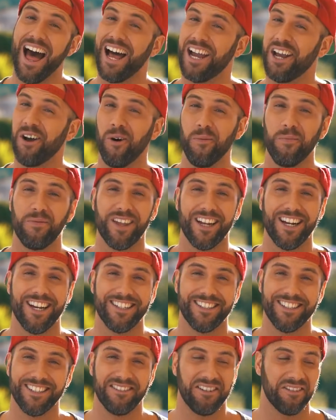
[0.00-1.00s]
I hope that
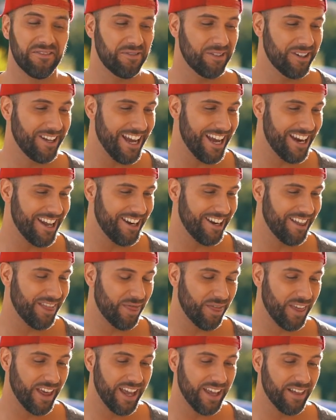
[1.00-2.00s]
I did not forget
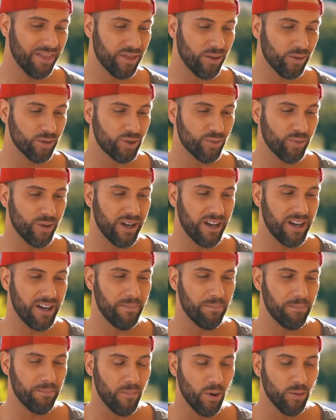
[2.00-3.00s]
anything. Those
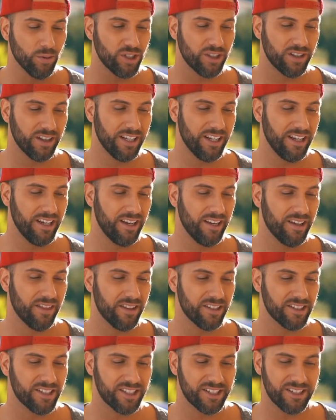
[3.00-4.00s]
were mostly
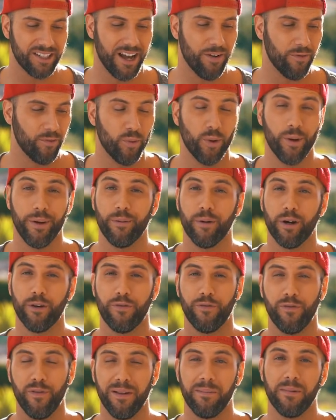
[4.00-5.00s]
the stuff we were
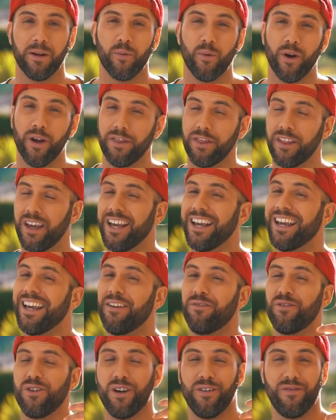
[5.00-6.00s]
filming with.
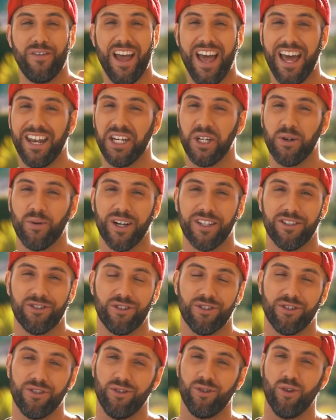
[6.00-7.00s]
If you have any
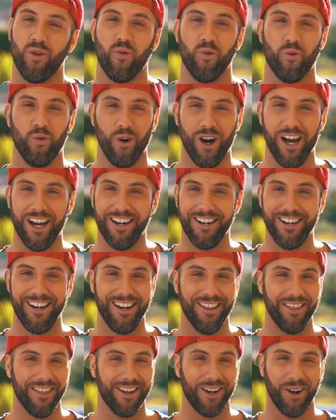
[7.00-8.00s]
questions, write it
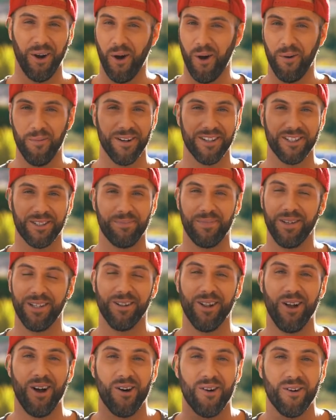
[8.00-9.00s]
in the comments
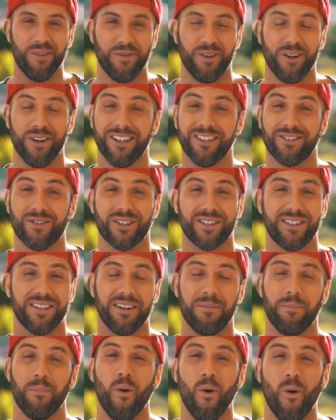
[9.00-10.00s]
below. If you're interested
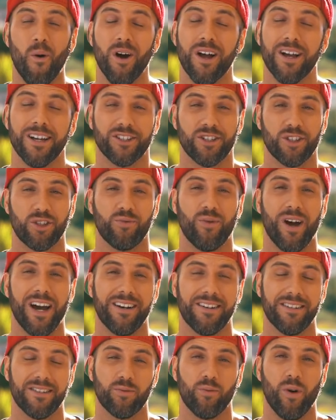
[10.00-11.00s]
in more, just
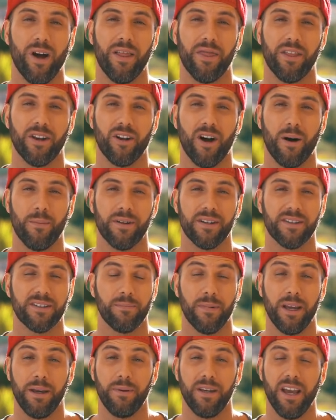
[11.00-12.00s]
write it as well in the comments.
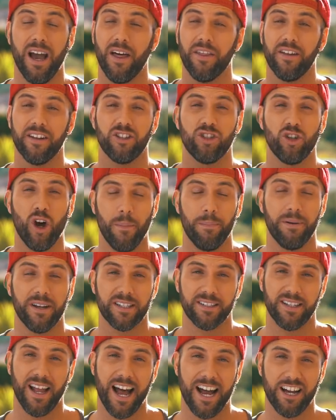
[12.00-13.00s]
Maybe other
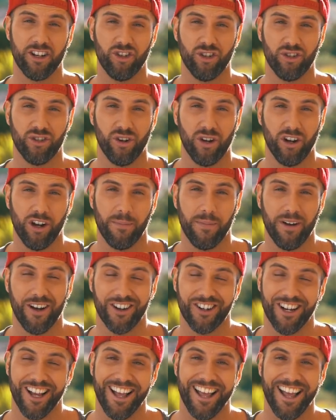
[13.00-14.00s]
topics I should talk
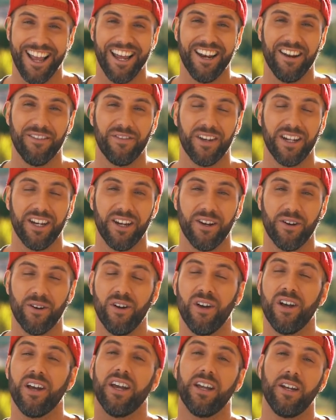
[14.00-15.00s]
about in a video.